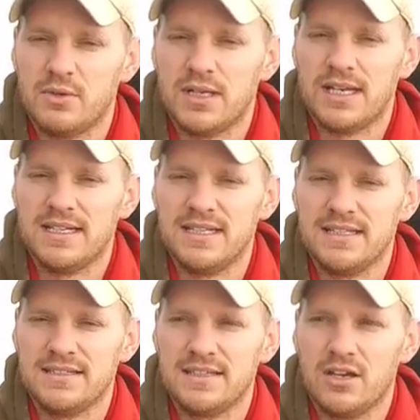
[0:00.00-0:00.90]
when it
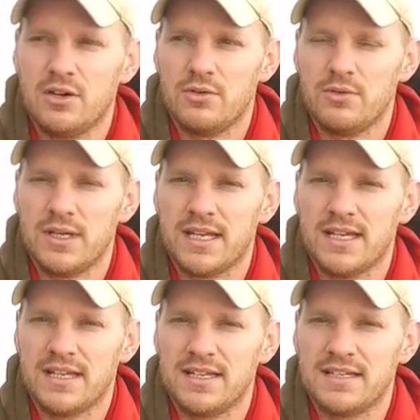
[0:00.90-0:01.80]
did so, we
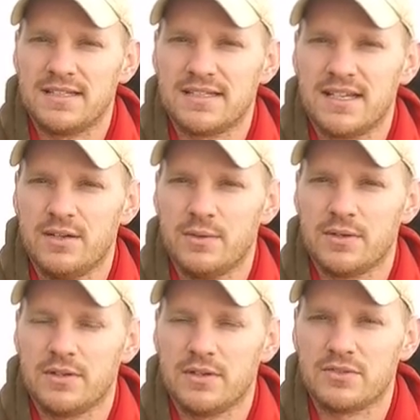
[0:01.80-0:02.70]
kind of had decided we
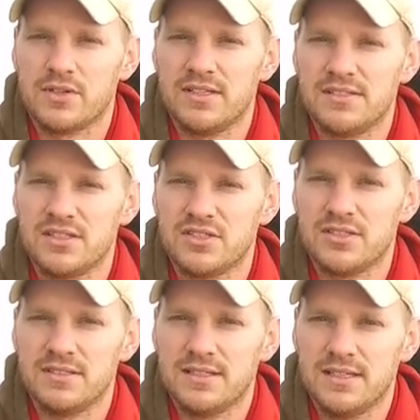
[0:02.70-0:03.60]
were going to
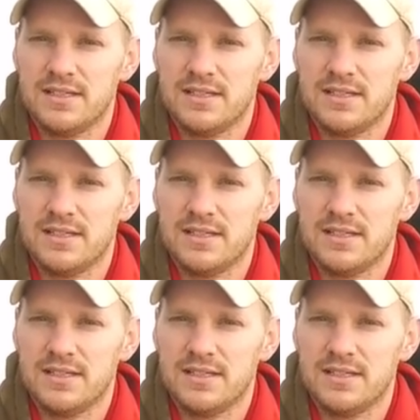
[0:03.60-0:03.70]
transition